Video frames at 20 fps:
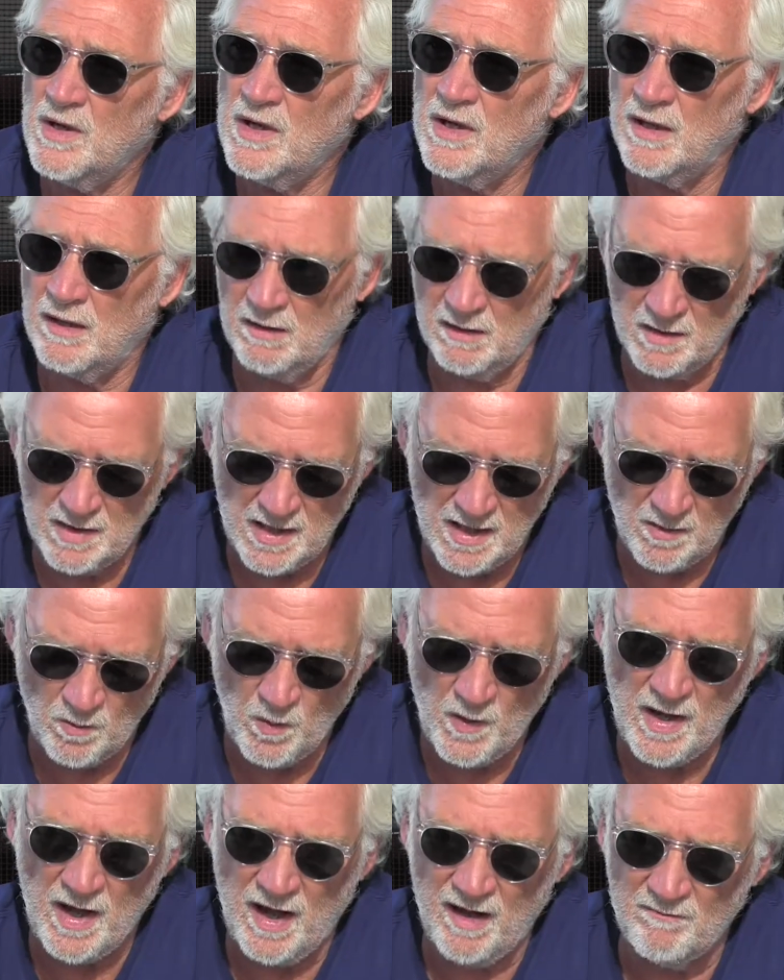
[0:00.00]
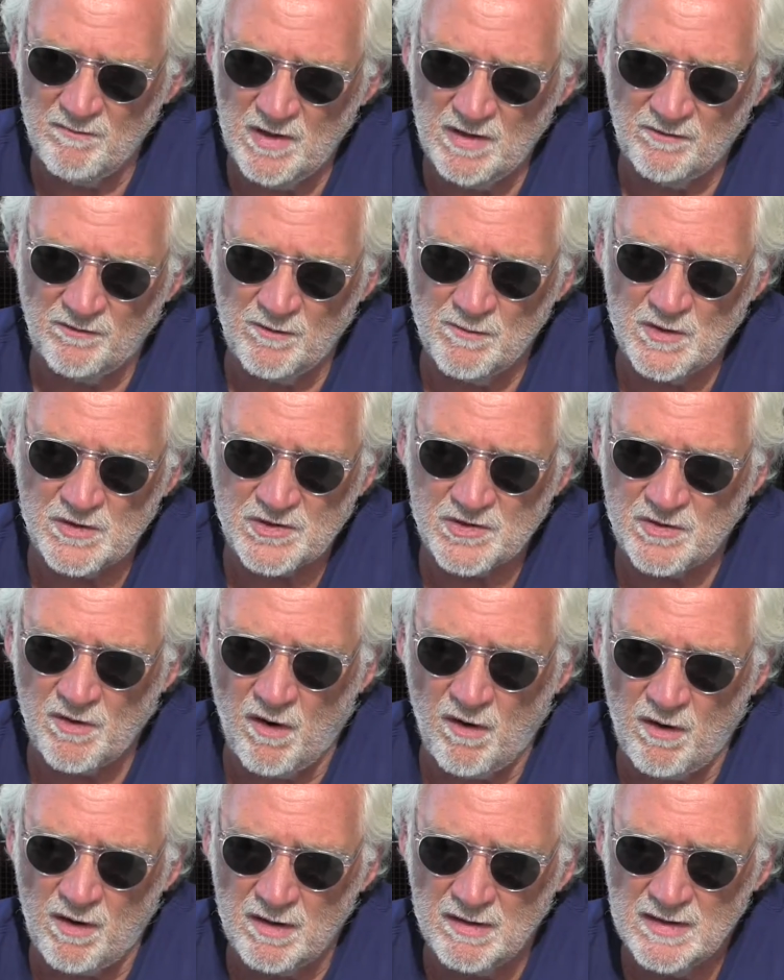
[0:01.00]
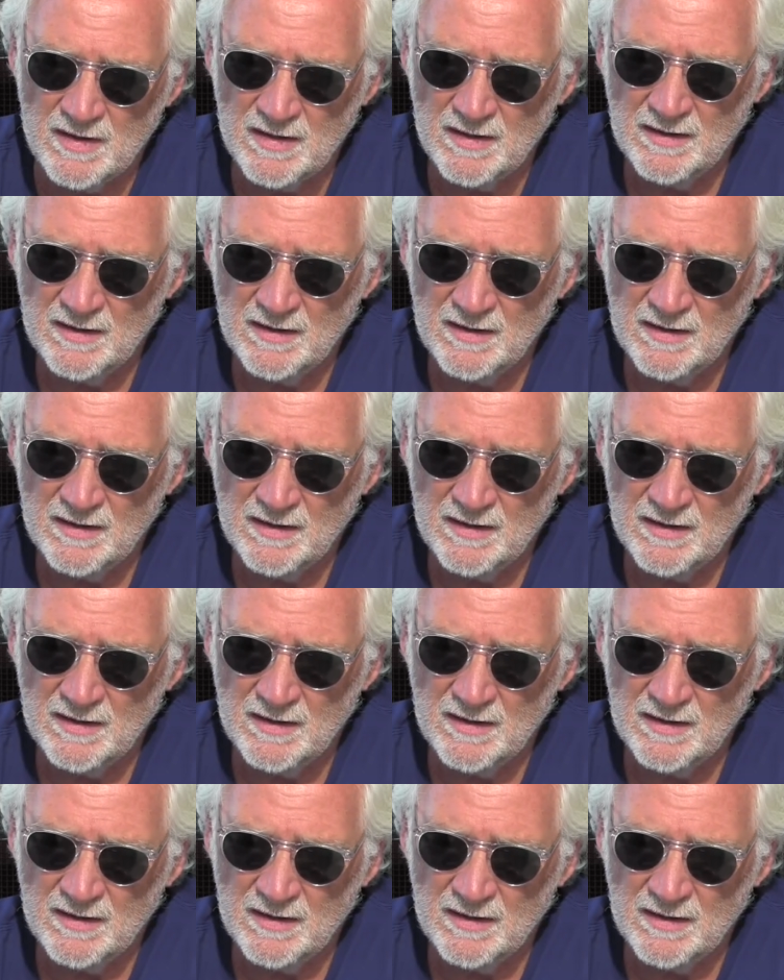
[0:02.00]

We, we have been from the start.